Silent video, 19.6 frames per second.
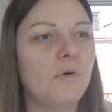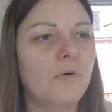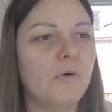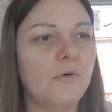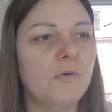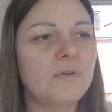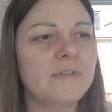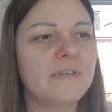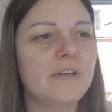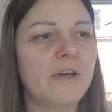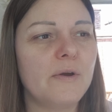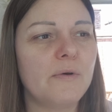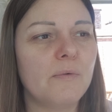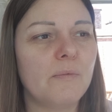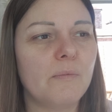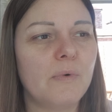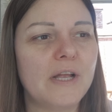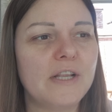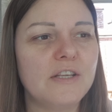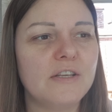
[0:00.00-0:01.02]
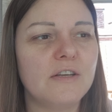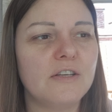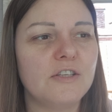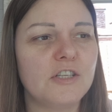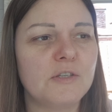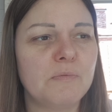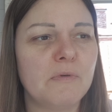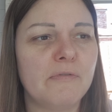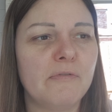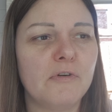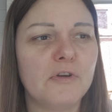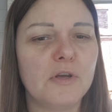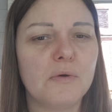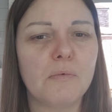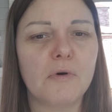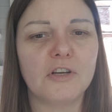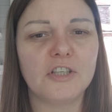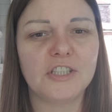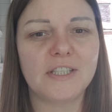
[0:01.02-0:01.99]
Also, just before you
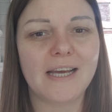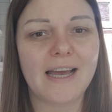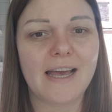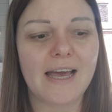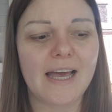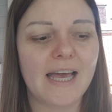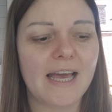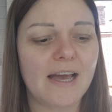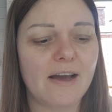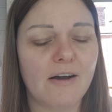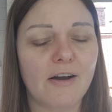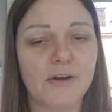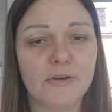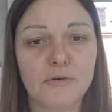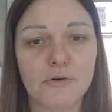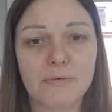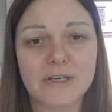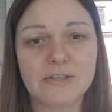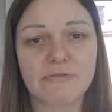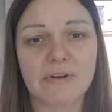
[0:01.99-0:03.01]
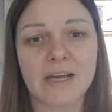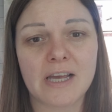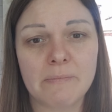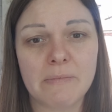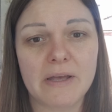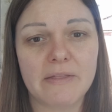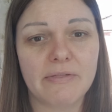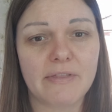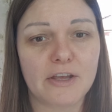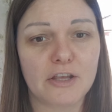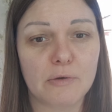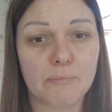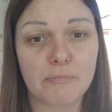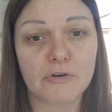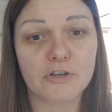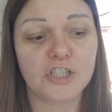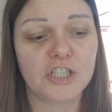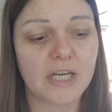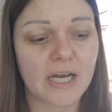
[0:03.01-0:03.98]
wash your hair, I always recommend that you
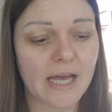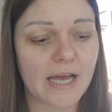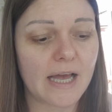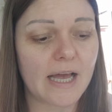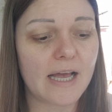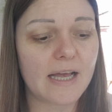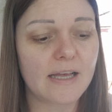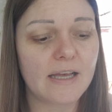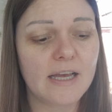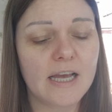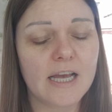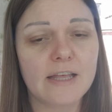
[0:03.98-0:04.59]
brush your hair.